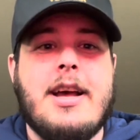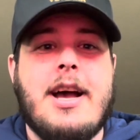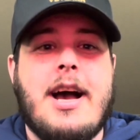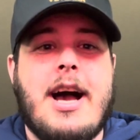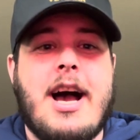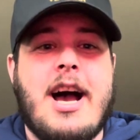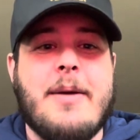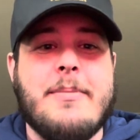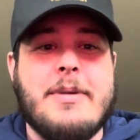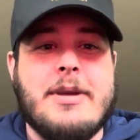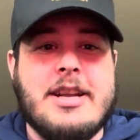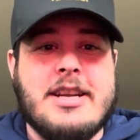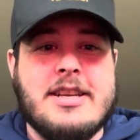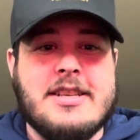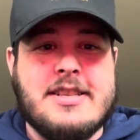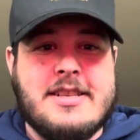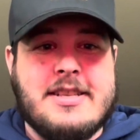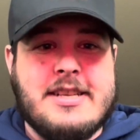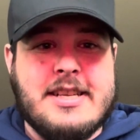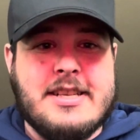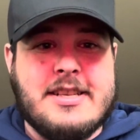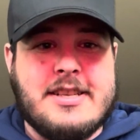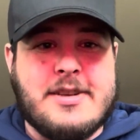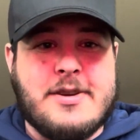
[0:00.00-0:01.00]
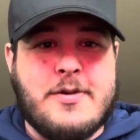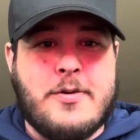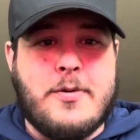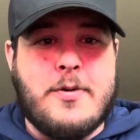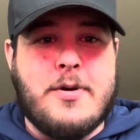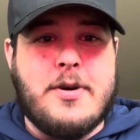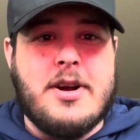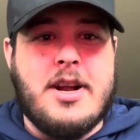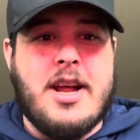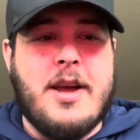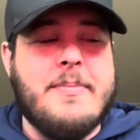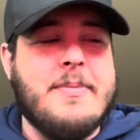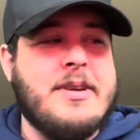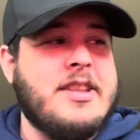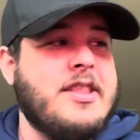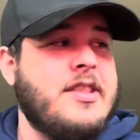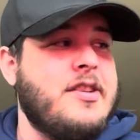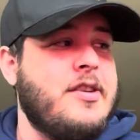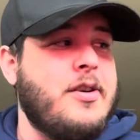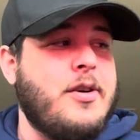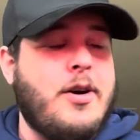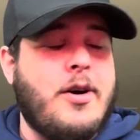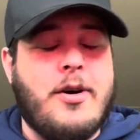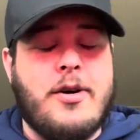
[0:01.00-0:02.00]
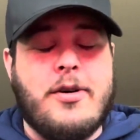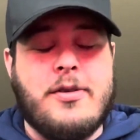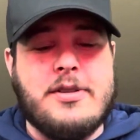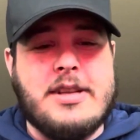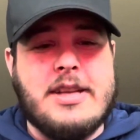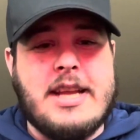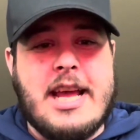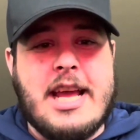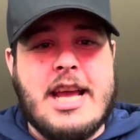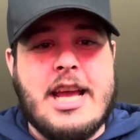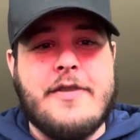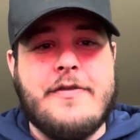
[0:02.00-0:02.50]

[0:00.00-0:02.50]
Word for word: I'm in his Discord. I'm in there all day.